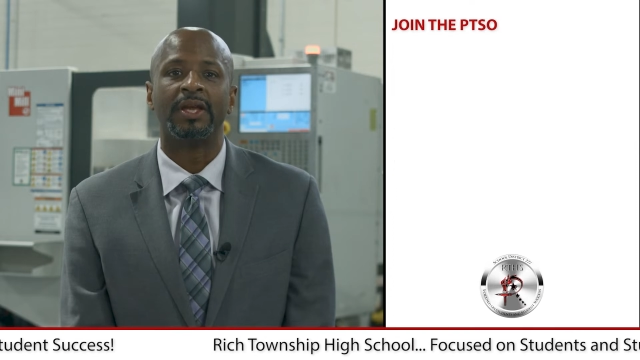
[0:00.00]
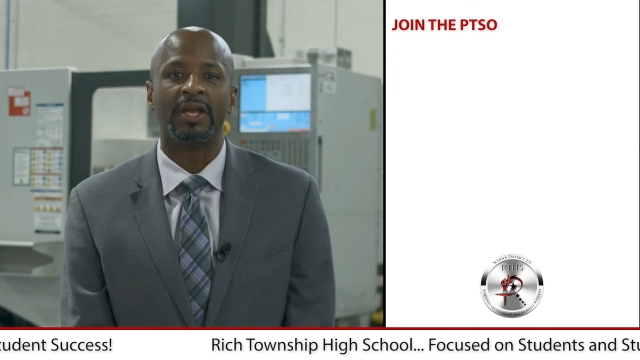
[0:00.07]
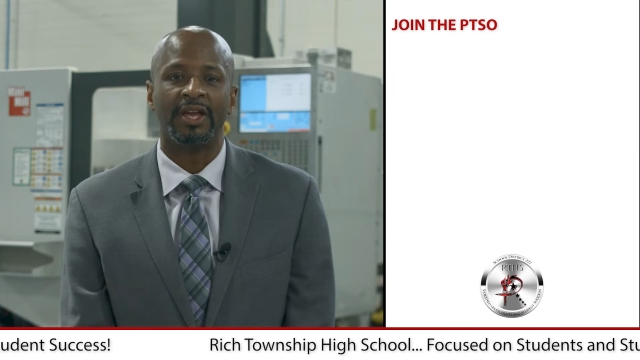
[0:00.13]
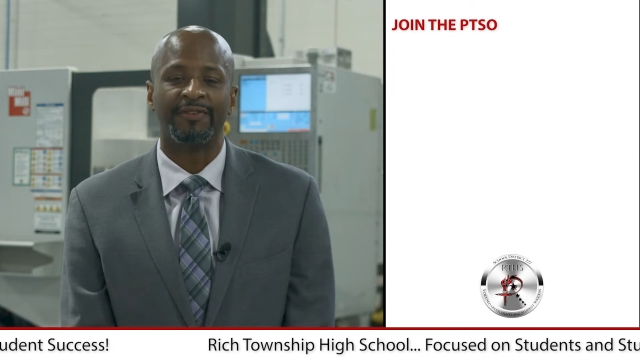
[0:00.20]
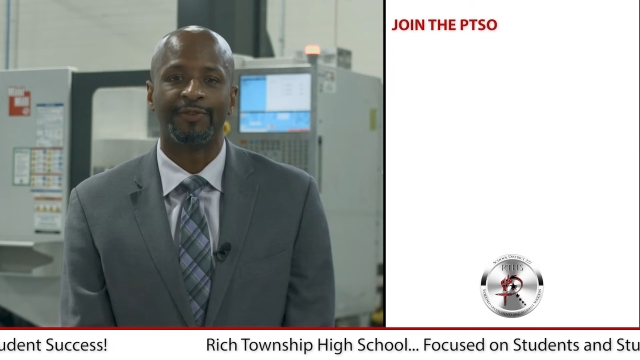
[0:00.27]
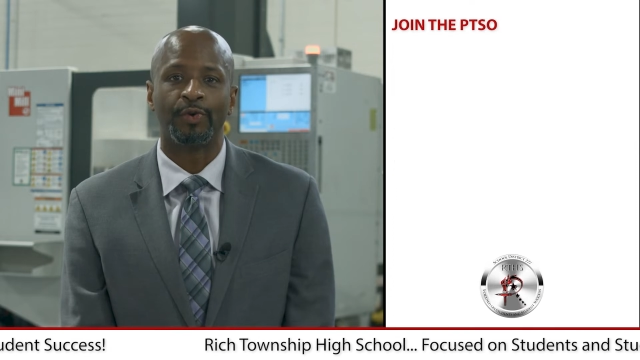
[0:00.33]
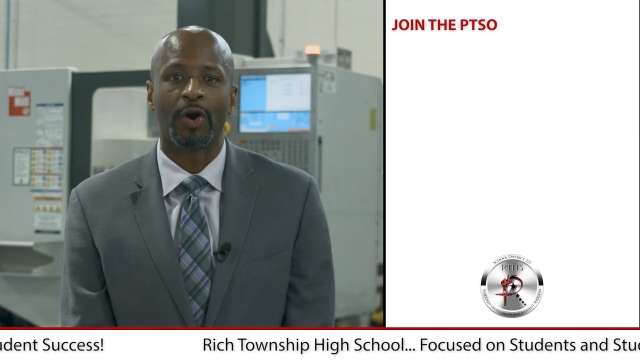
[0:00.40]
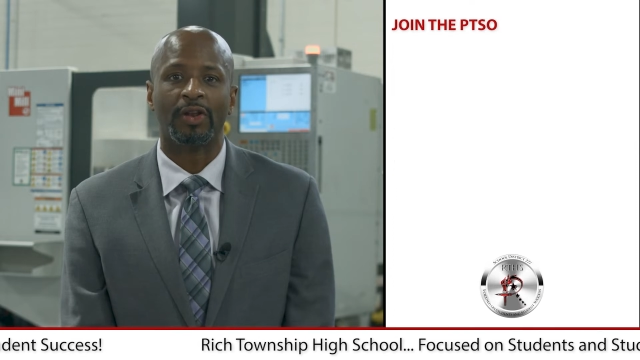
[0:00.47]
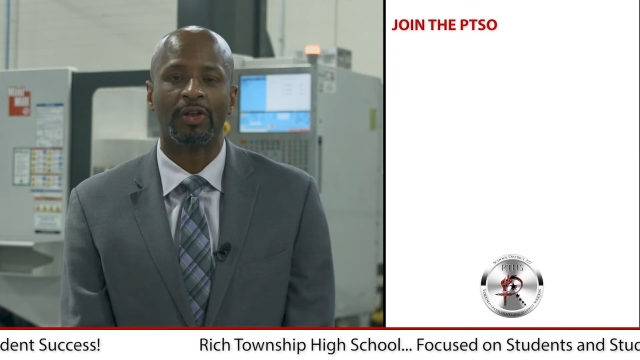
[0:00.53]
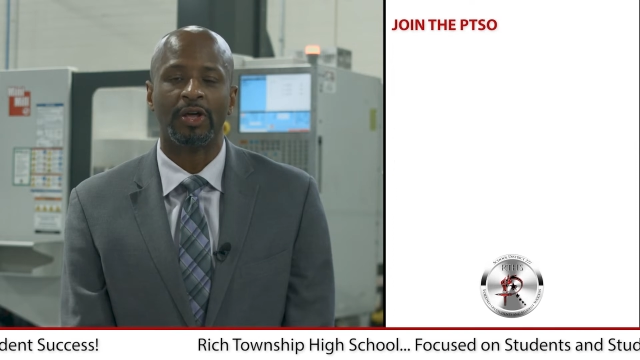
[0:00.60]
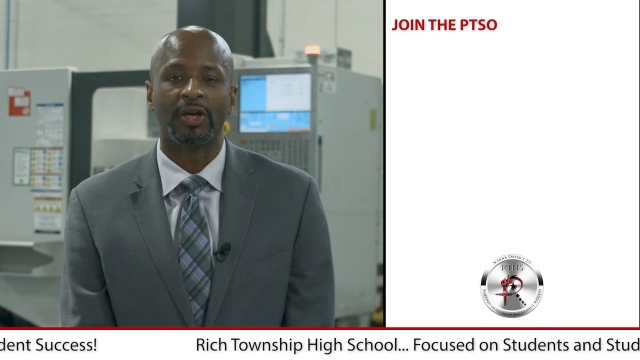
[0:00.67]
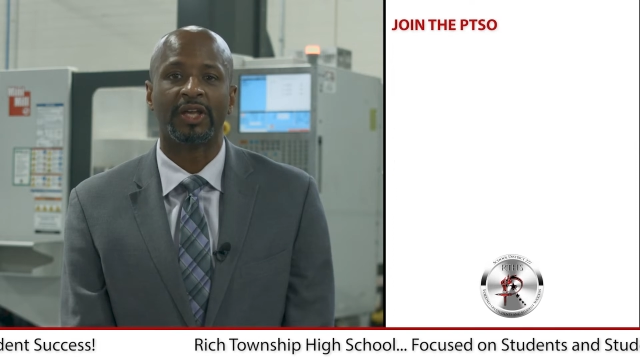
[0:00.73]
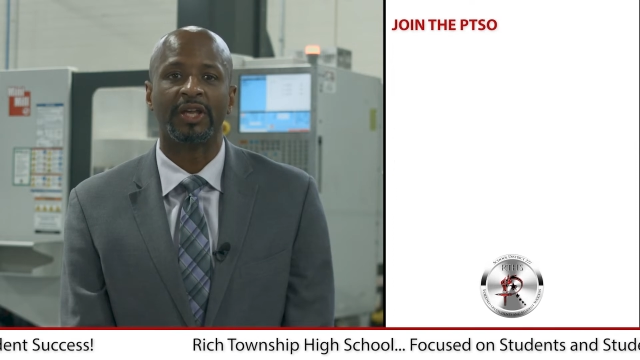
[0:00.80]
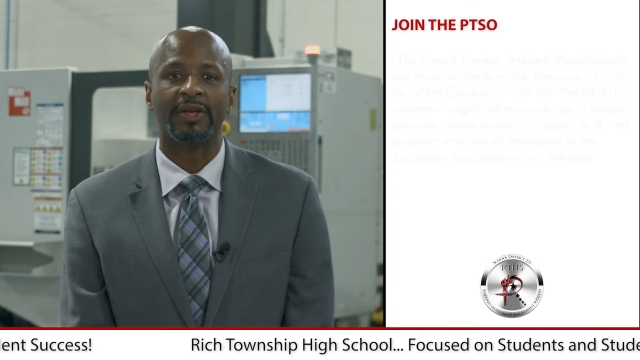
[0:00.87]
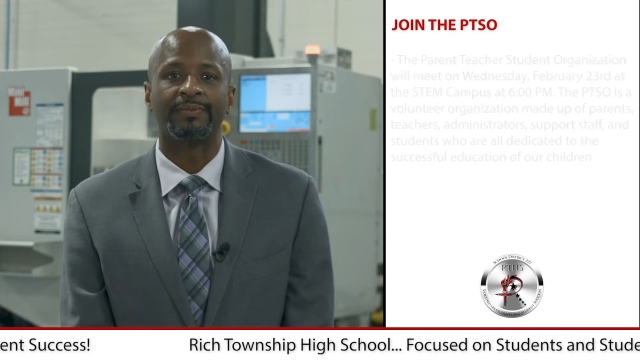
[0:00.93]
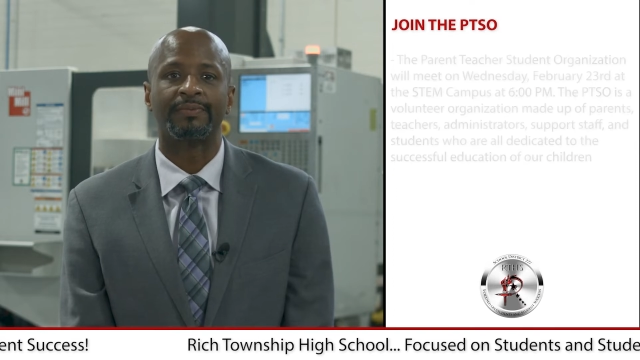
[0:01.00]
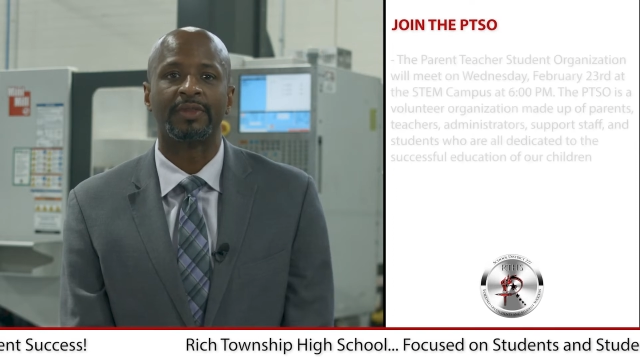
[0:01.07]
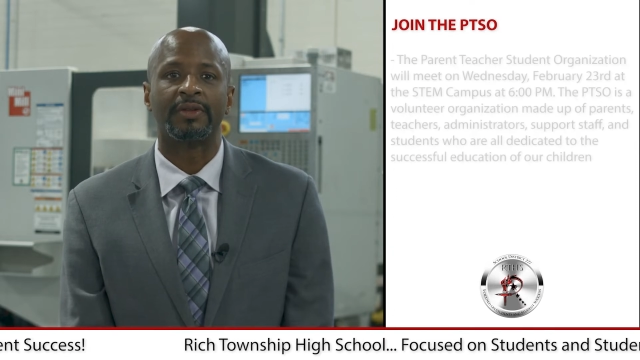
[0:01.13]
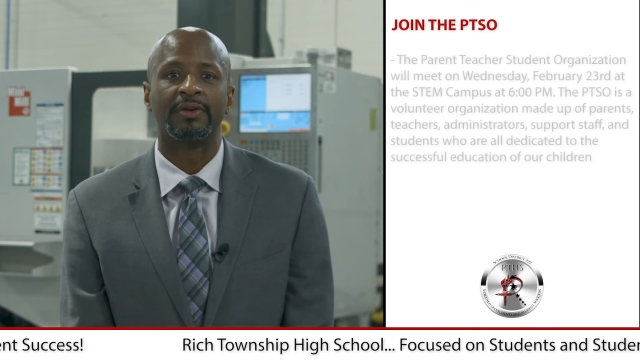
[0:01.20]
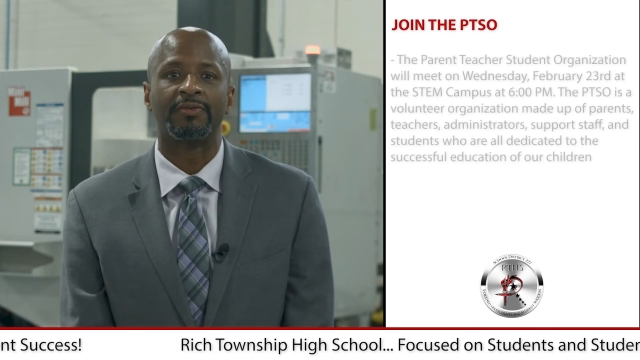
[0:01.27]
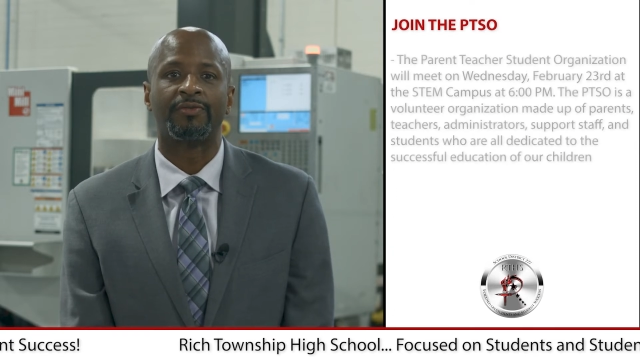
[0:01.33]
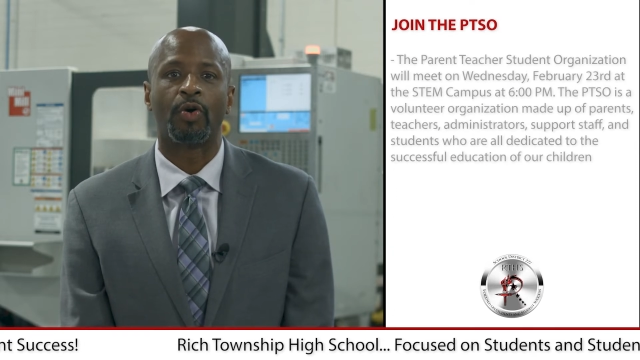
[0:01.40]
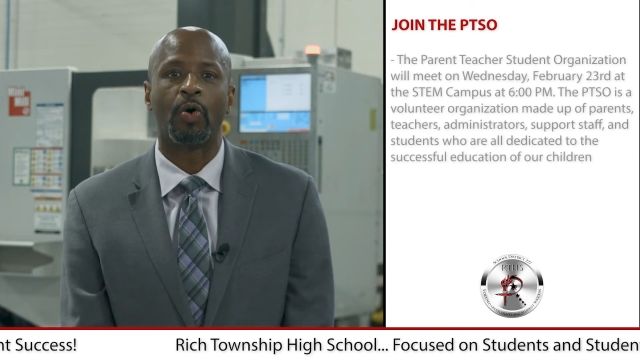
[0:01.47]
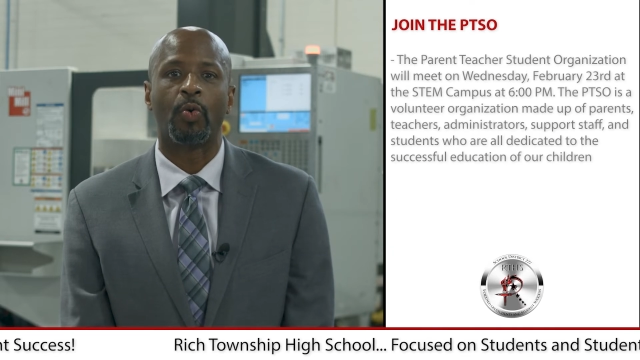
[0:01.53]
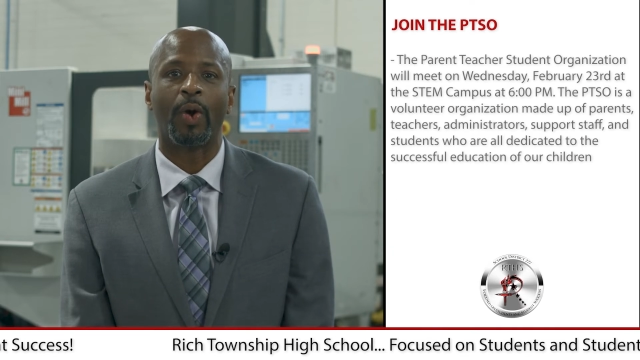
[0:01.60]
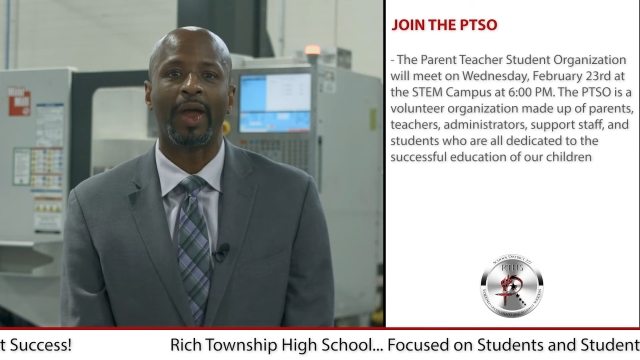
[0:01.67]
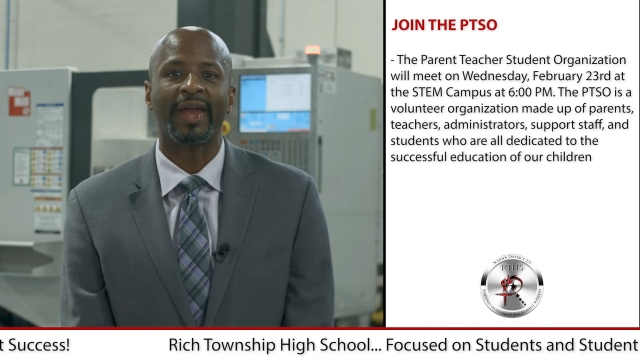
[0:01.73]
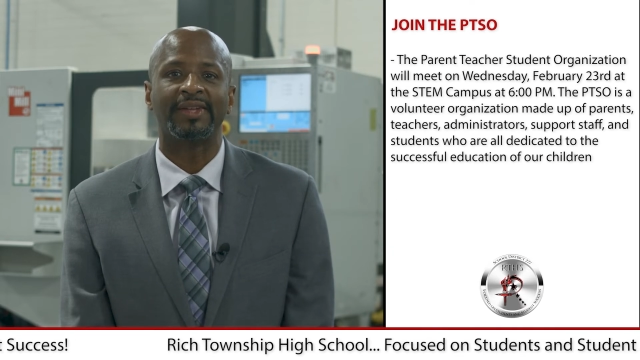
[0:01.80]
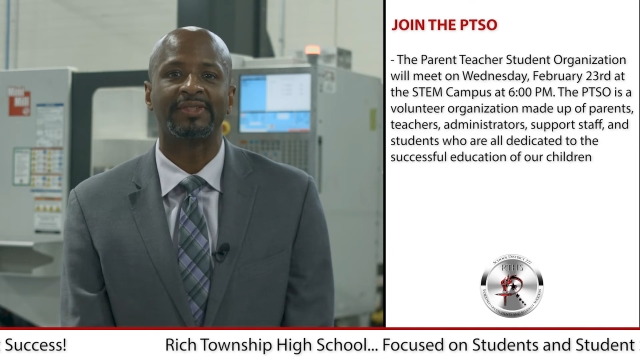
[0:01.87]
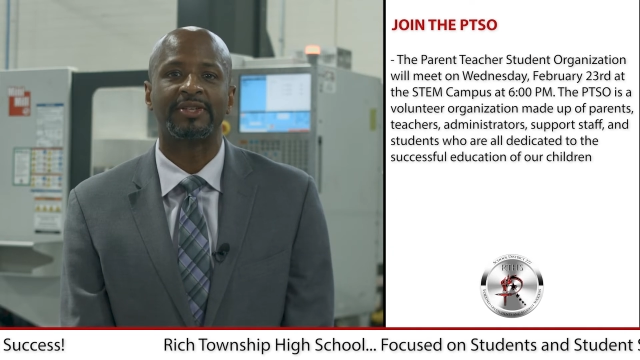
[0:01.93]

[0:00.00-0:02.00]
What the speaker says: If you are looking for a way